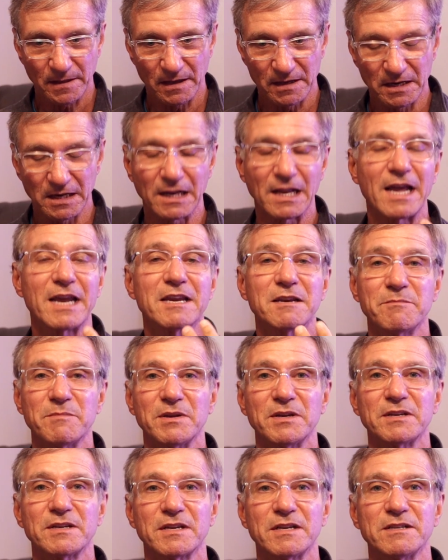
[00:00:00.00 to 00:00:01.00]

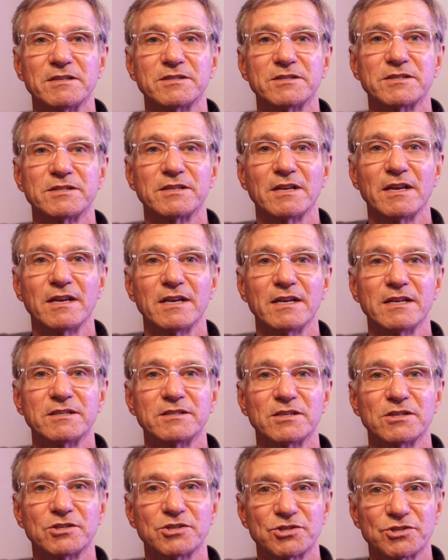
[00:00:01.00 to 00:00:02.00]
enlightenment
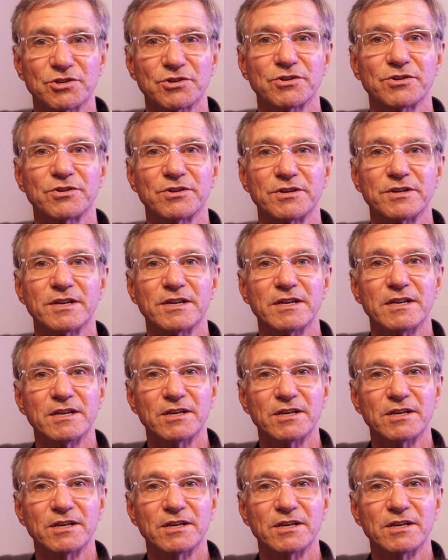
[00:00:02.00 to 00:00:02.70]
is assured.